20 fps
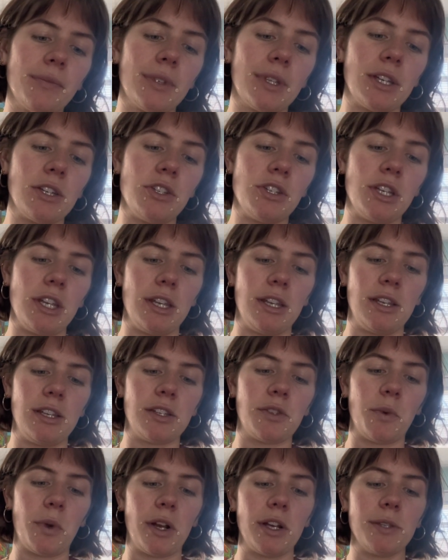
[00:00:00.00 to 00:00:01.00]
she
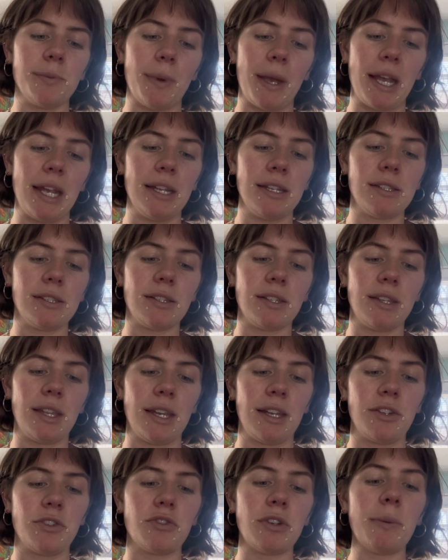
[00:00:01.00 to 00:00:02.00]
swears by it. It's
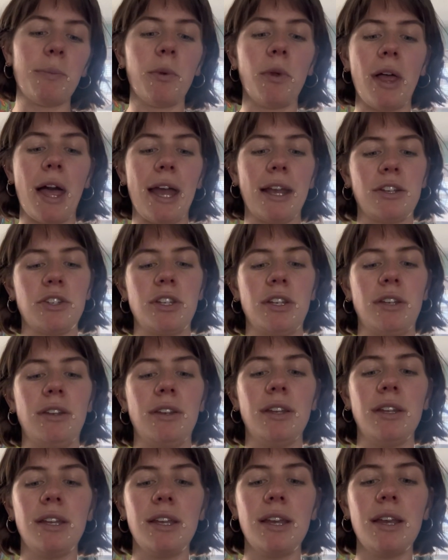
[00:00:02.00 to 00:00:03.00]
like triple
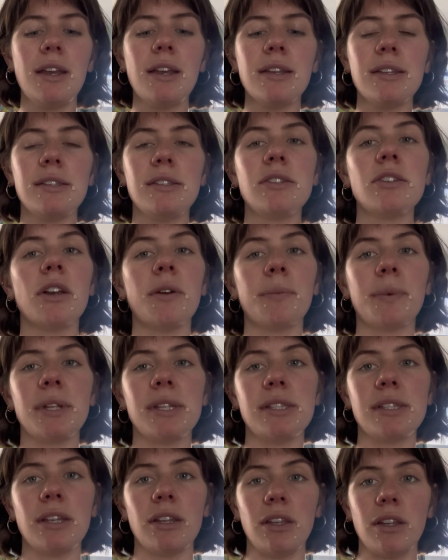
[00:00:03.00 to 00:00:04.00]
action serum
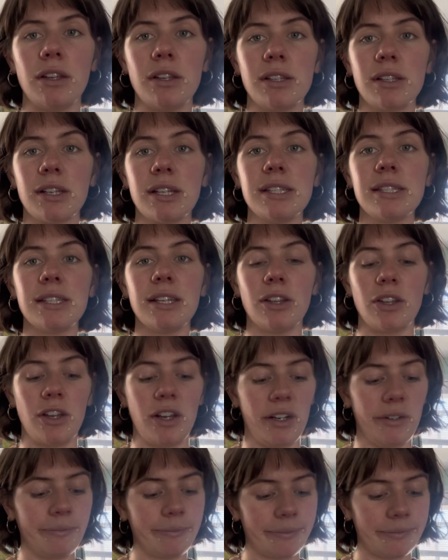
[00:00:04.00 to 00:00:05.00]

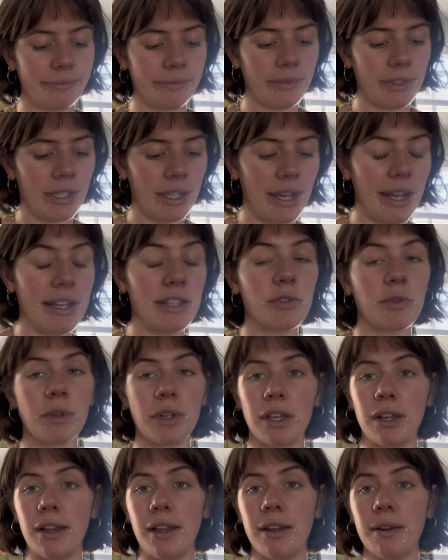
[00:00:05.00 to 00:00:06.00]
concealer. It's
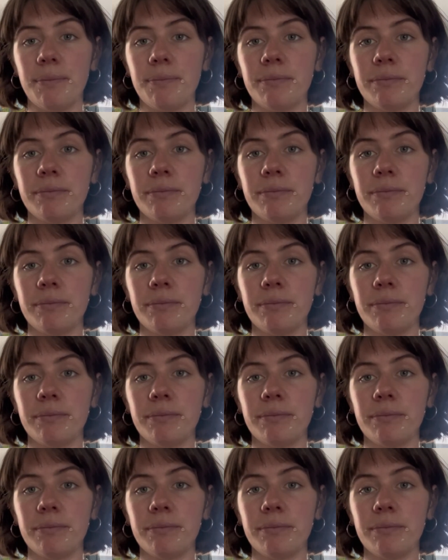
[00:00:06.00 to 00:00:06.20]
really good.